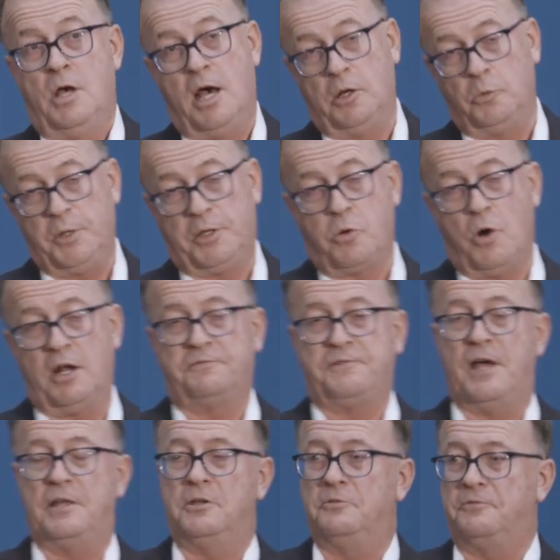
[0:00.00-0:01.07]
How do we
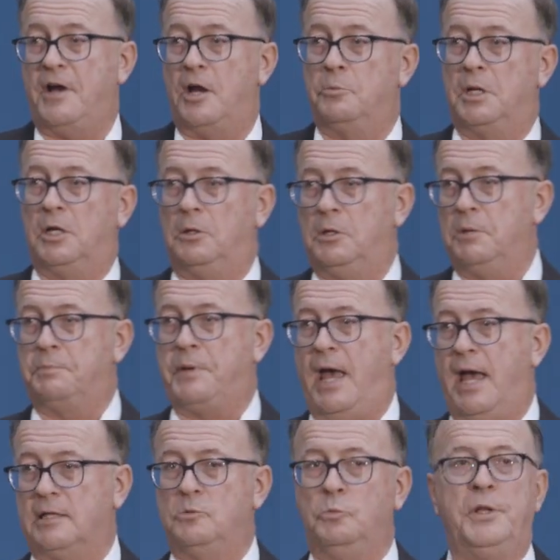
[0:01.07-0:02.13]
quantify the environmental impact?